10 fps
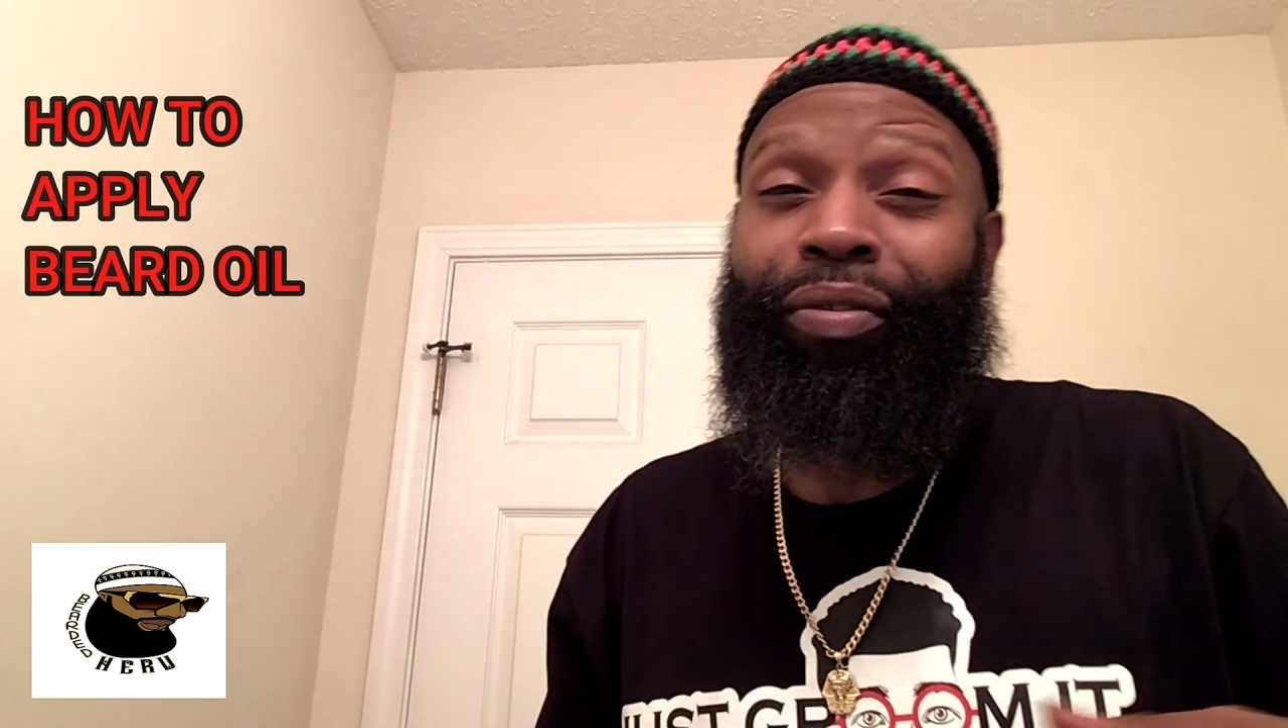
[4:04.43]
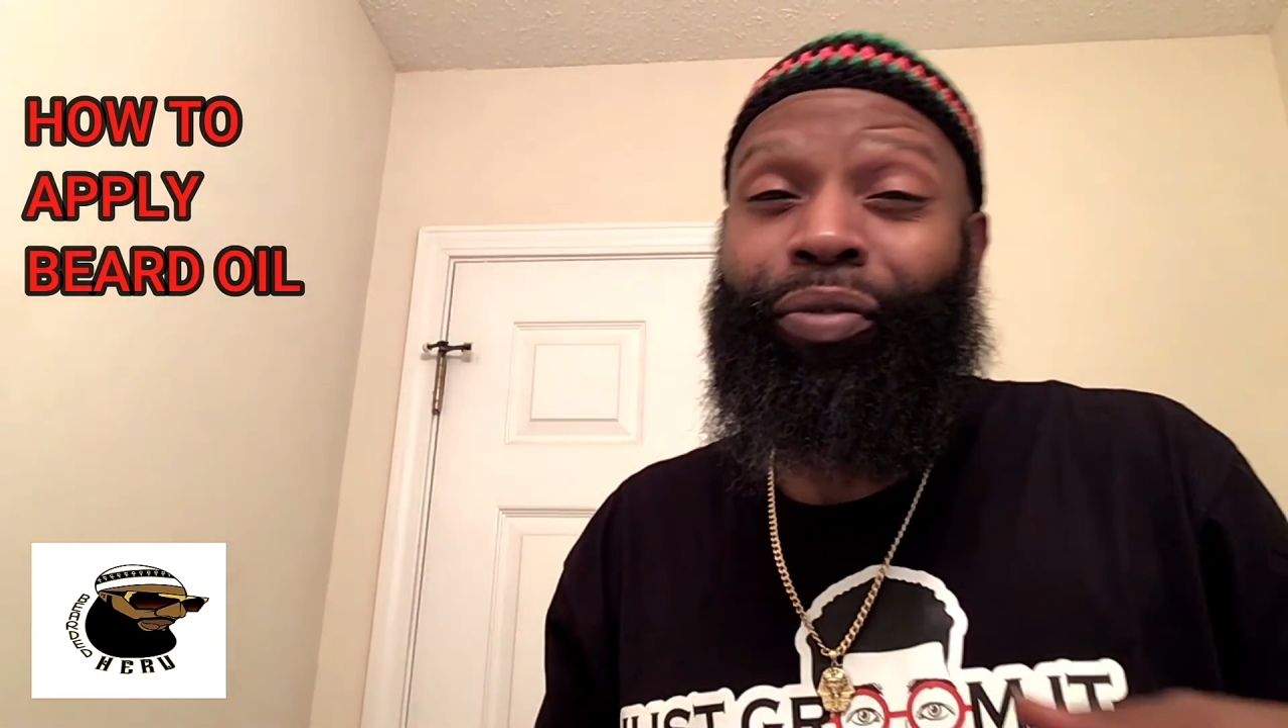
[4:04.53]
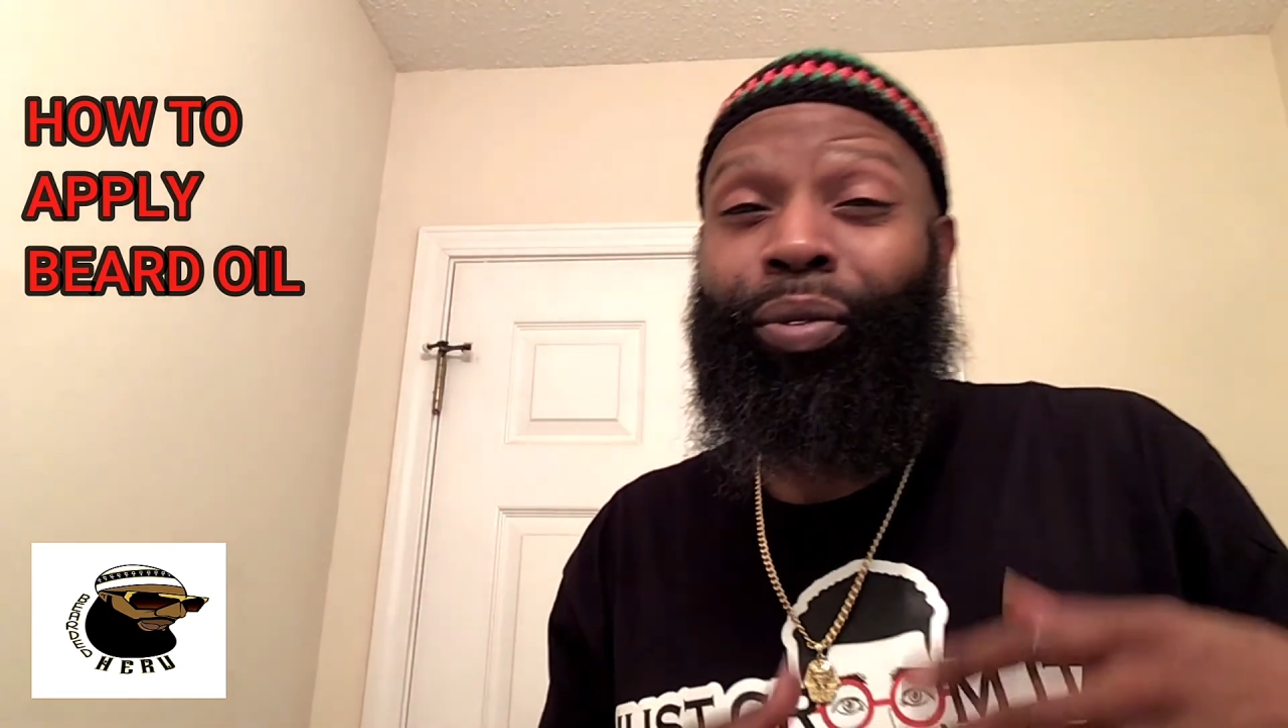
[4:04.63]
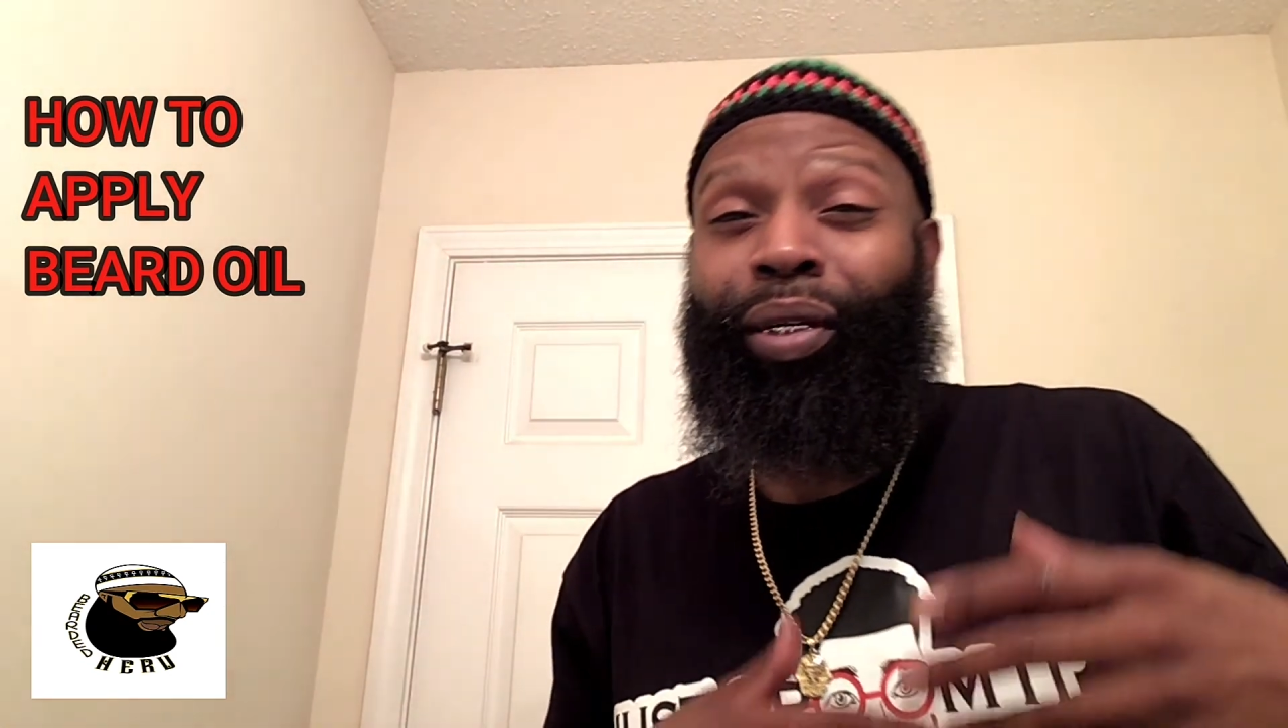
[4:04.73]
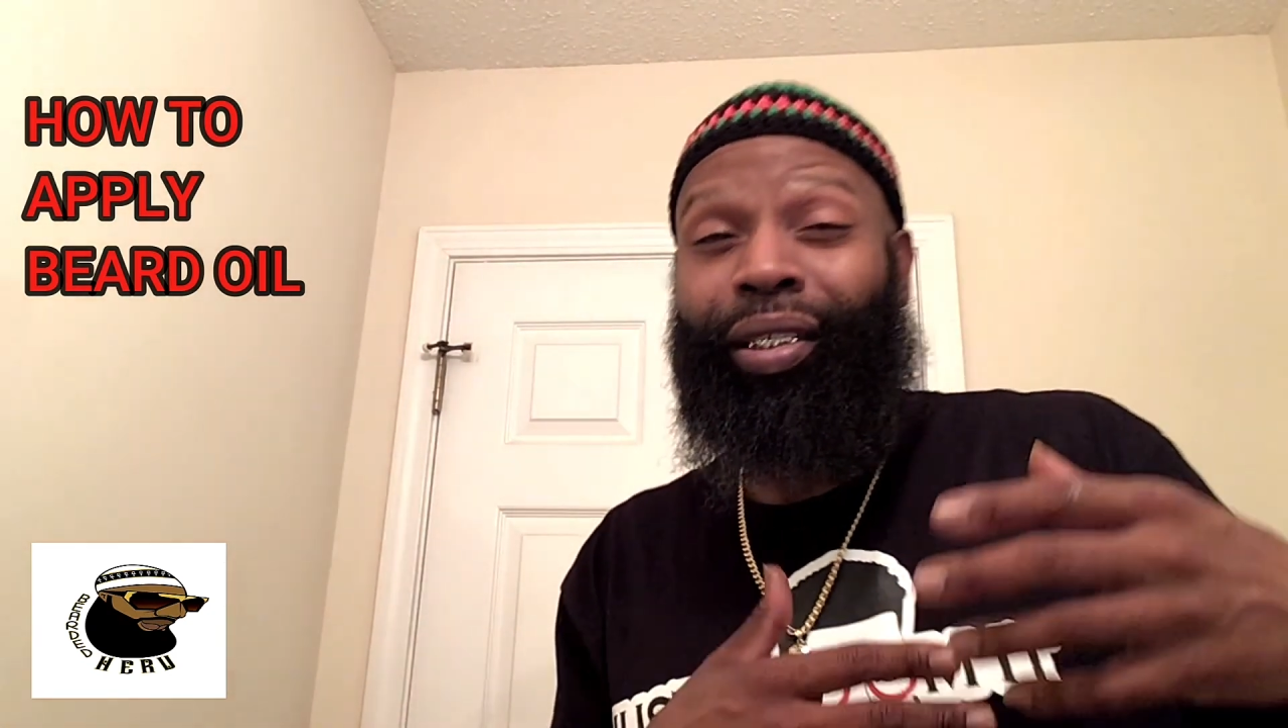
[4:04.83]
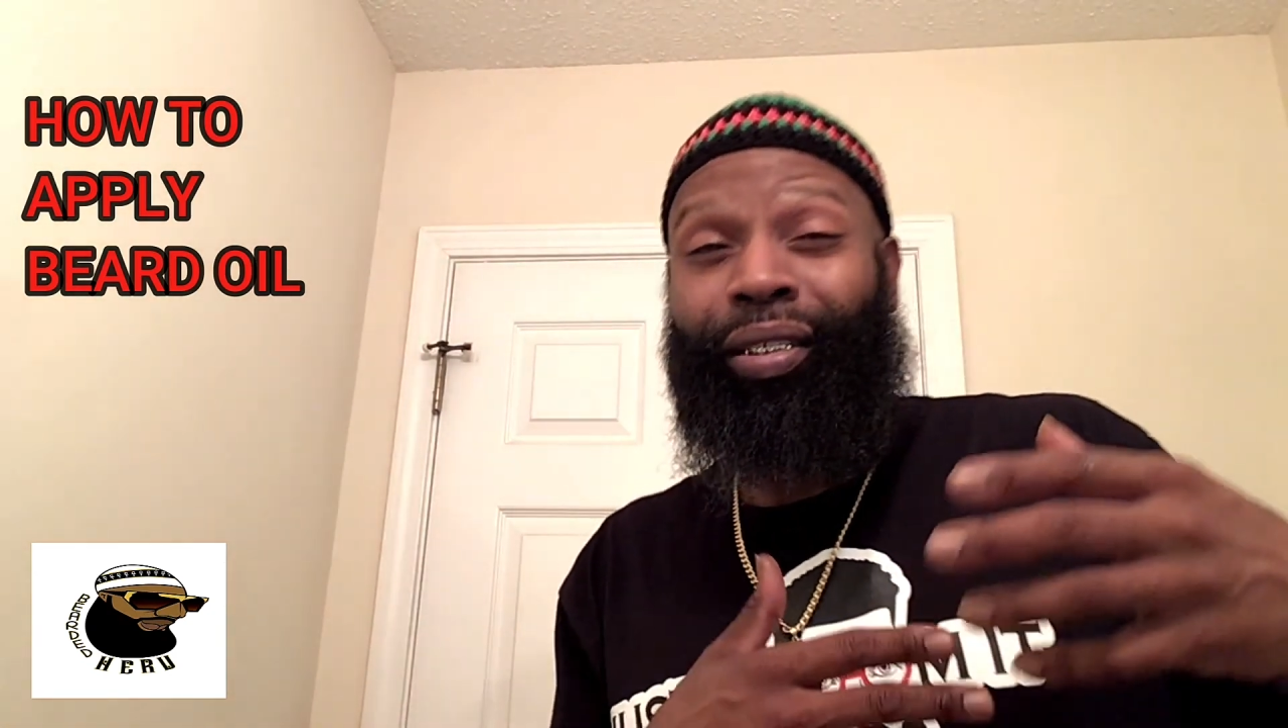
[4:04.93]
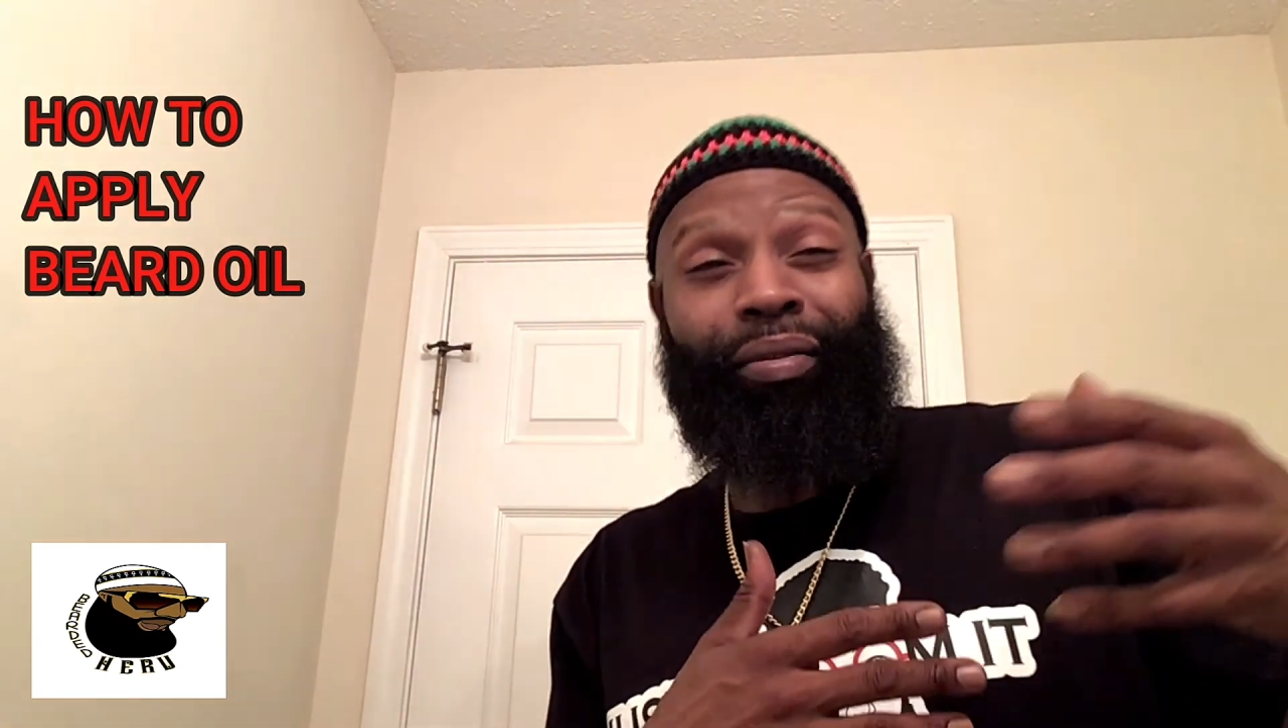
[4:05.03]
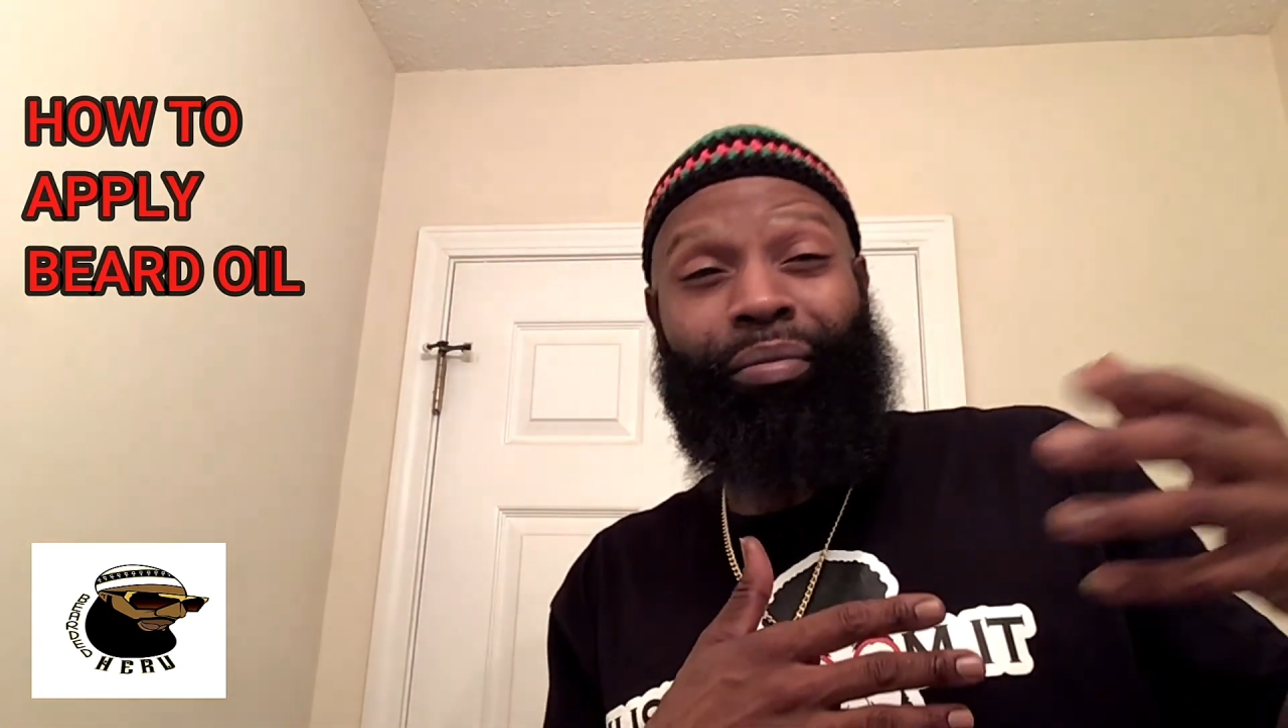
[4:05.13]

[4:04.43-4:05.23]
you ain't